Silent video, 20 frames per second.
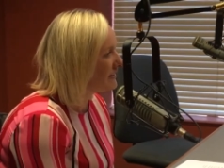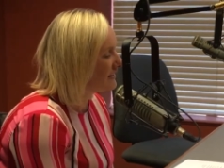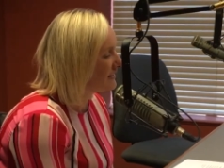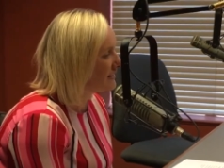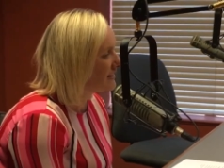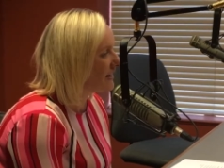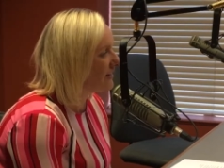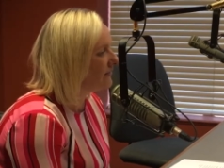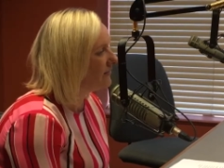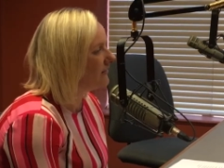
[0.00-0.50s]

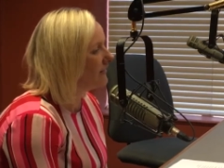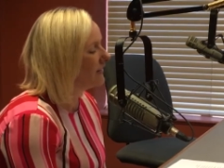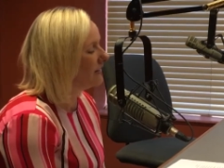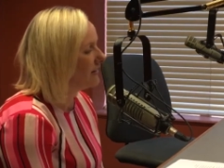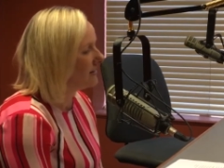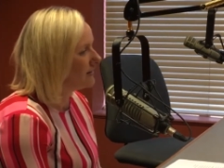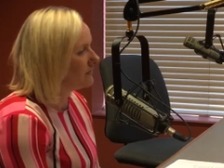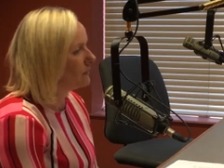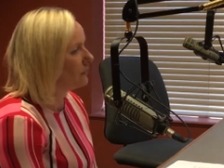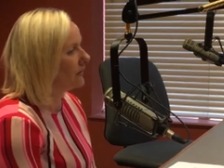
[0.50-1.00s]
does have,
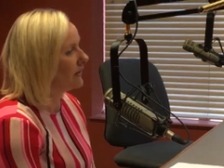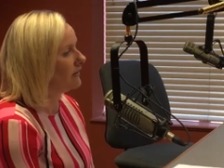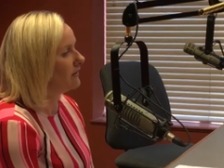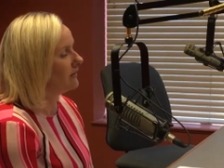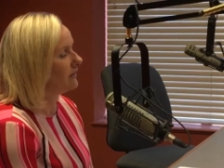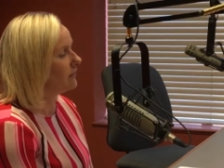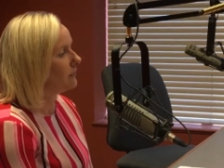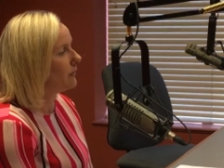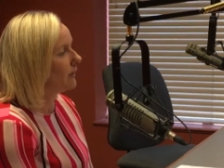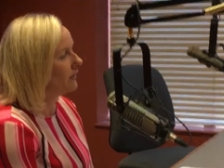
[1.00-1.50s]
we
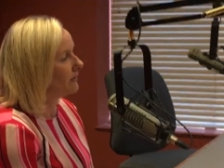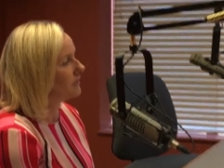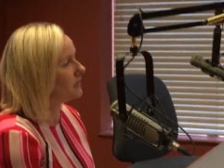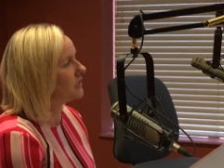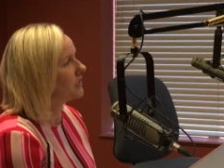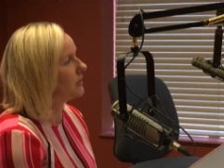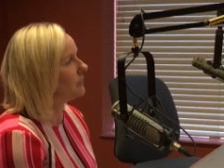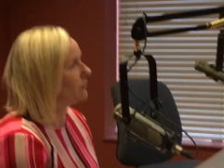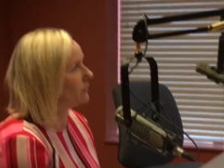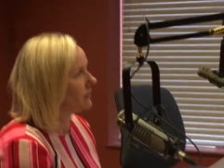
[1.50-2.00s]
are in
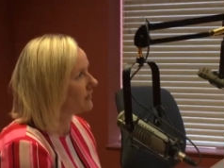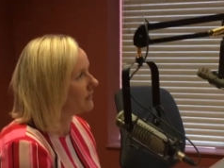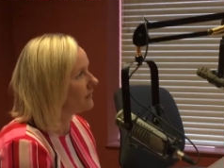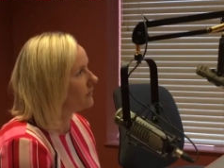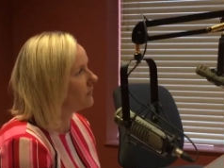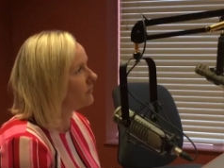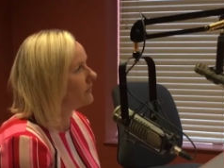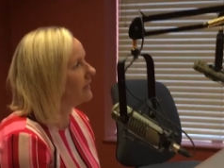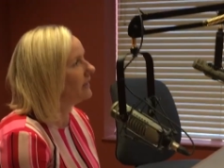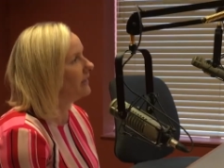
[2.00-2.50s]
partnership with the
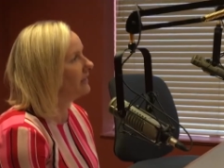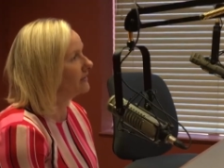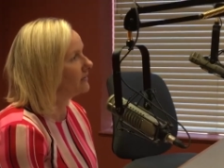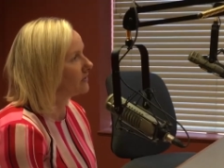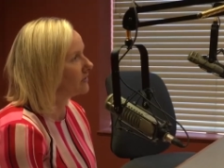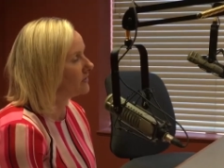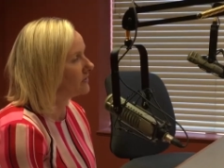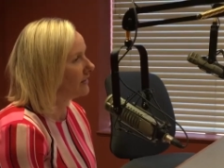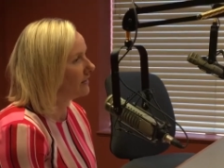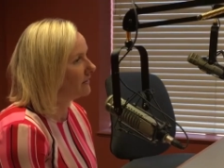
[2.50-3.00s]
Hillman
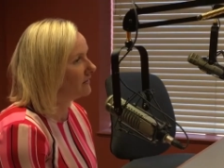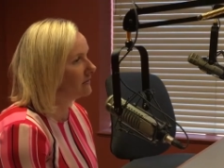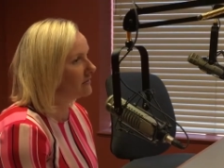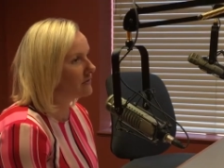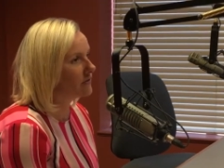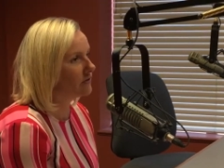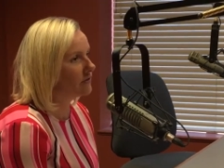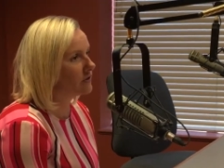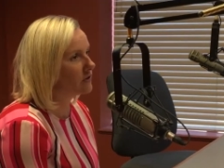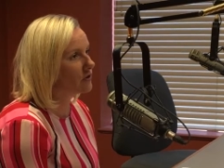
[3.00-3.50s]
Cancer Center,
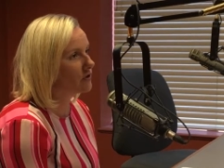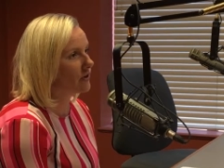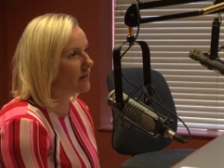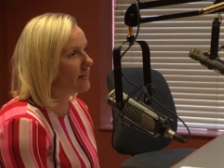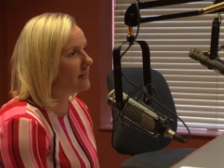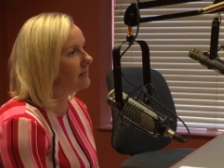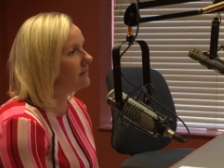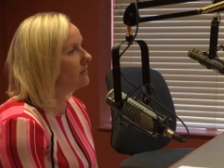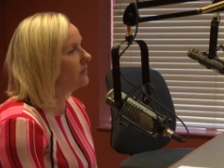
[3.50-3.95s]
so it's great.